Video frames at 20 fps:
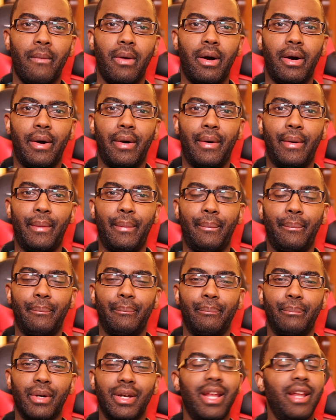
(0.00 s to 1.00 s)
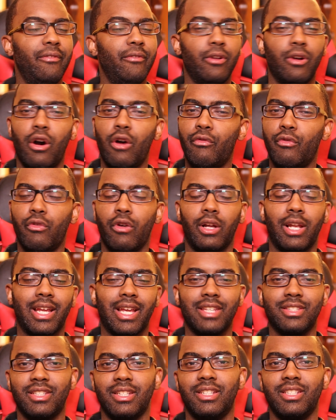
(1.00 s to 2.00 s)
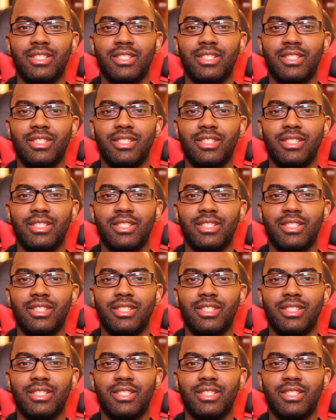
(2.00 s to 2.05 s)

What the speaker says: But anyway, overall, like I said,